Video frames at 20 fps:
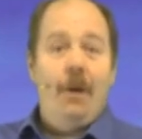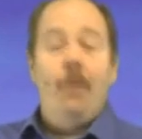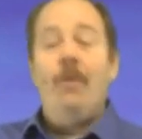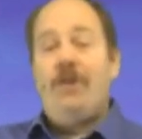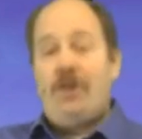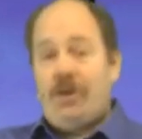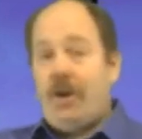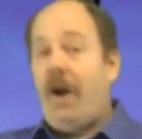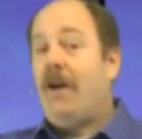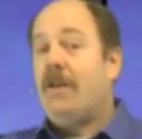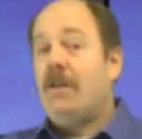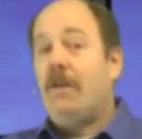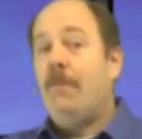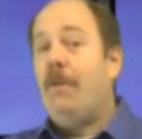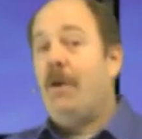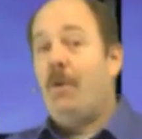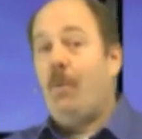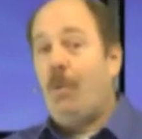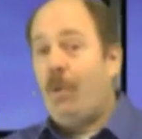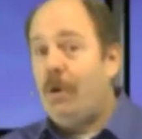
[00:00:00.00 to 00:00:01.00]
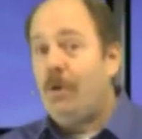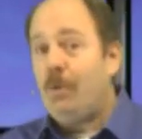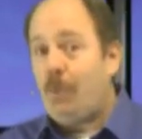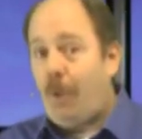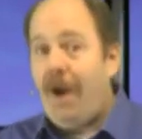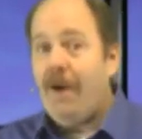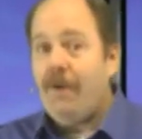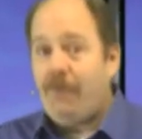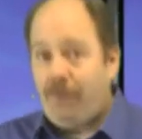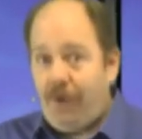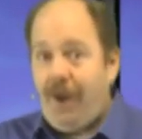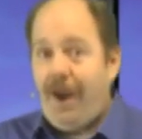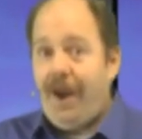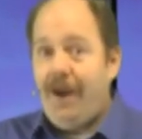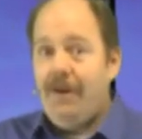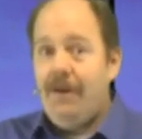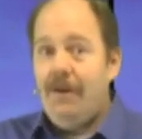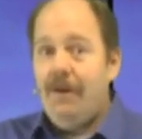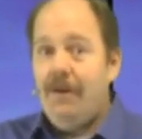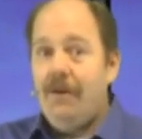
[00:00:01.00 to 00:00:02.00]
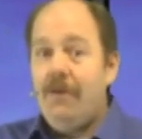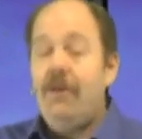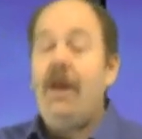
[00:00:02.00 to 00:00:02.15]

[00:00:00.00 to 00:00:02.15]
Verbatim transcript: which talks about a worldwide flood